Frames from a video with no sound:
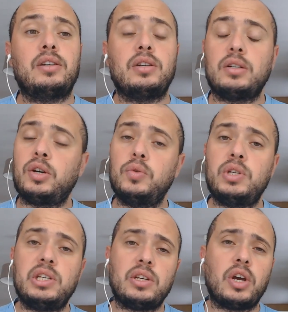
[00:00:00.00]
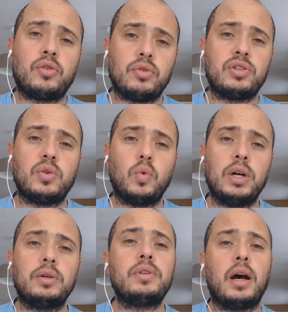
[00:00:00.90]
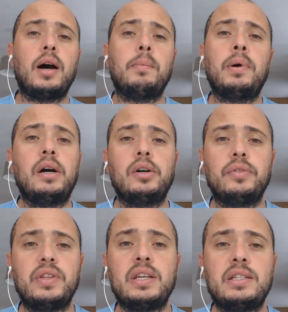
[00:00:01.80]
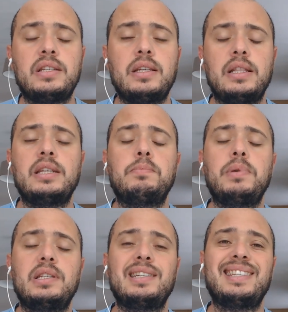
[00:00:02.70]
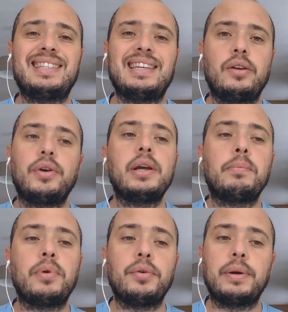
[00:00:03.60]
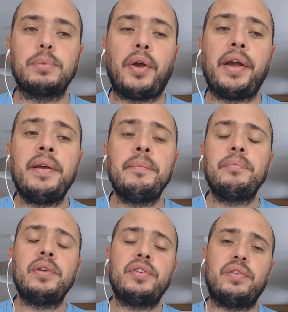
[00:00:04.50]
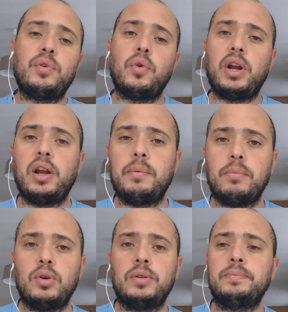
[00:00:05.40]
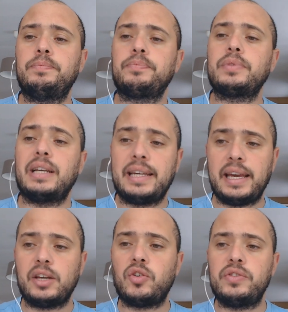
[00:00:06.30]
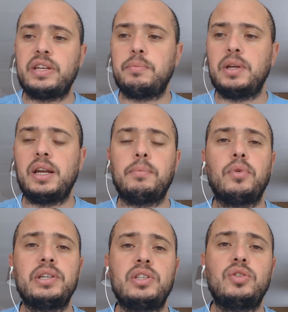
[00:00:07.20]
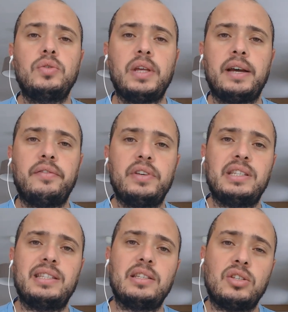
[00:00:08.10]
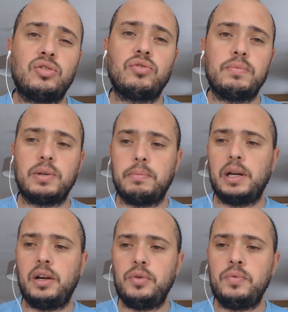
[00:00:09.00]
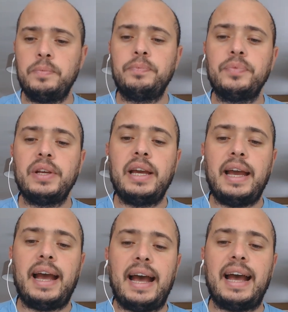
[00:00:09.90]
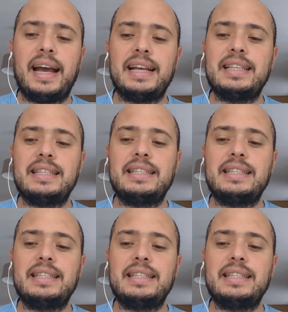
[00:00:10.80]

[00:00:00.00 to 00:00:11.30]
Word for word: coaches across the world are part of this, this business accelerator program, okay? So if you want to learn more, get in contact with me. Number ways to do that, visit the description below and